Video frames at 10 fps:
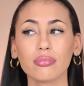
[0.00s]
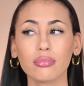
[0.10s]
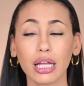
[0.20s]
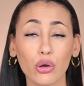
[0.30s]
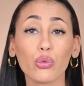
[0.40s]

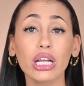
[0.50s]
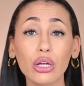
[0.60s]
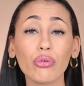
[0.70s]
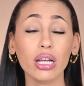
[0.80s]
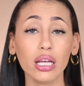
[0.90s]
like really,
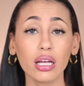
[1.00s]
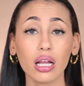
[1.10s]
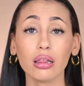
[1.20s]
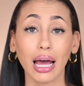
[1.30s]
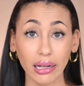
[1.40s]
really
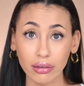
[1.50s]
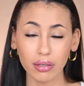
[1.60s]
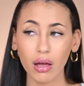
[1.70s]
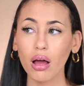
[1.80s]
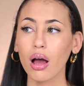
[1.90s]
liked.
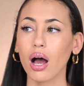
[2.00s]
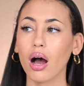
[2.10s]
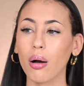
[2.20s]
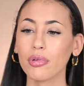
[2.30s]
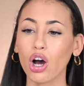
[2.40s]

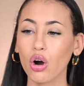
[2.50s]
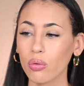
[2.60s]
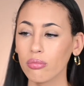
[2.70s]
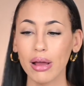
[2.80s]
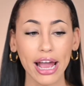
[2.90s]

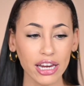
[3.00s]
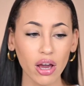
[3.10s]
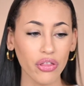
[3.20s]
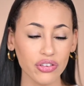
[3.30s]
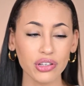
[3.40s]
Now, any
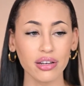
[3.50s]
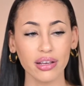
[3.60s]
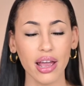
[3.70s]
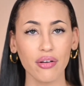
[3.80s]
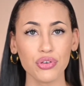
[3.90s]
other
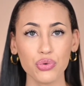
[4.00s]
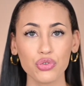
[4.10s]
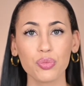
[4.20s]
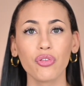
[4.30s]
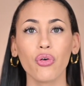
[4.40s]
skincare I've
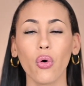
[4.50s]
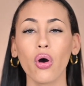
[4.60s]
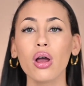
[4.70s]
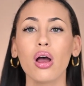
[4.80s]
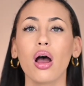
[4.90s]
used before,
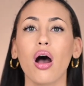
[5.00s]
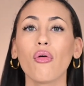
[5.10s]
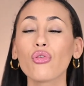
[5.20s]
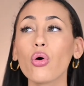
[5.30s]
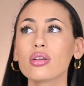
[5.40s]

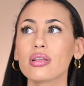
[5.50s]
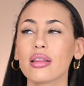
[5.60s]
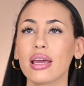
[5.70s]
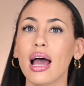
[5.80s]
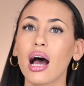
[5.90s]
of course,
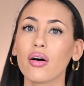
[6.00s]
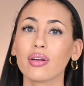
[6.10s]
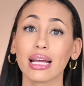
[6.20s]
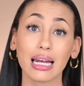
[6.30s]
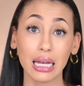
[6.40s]
they have
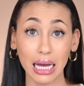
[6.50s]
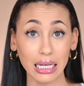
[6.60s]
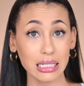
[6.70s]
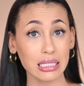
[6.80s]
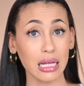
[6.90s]
like
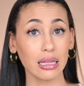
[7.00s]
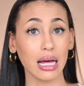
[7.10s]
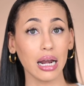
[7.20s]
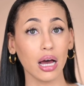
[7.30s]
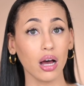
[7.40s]
lines
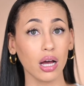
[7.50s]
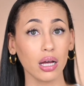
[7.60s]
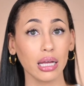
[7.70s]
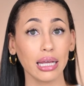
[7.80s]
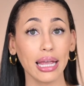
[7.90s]
that are
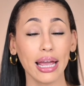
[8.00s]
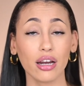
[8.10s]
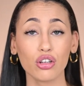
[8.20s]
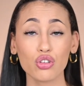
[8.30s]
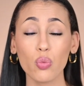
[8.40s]

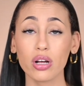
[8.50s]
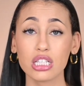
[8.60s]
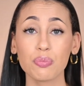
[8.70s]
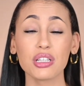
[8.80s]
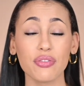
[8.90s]
geared towards
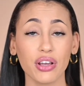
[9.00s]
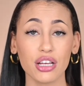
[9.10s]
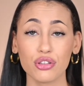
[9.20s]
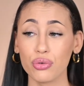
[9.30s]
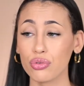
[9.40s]
specific
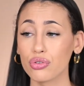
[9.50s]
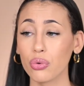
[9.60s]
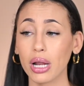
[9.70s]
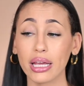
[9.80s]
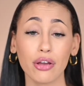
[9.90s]
issues. So
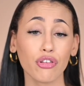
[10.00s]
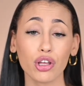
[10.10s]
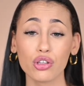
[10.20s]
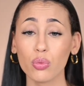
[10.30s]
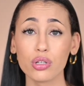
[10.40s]
like if it
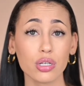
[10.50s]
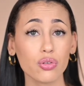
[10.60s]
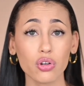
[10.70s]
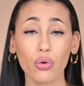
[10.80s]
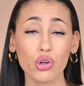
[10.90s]
is you were to use
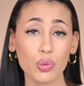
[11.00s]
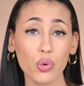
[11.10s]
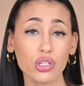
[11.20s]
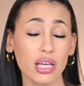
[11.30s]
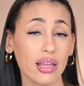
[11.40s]
La
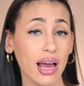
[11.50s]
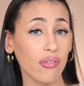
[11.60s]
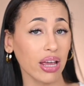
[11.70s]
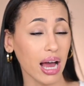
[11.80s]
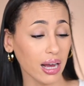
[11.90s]
Roche-Posay, they have
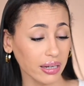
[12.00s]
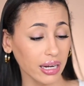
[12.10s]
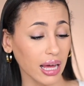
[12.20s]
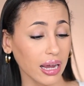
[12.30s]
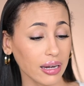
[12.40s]
a acne line,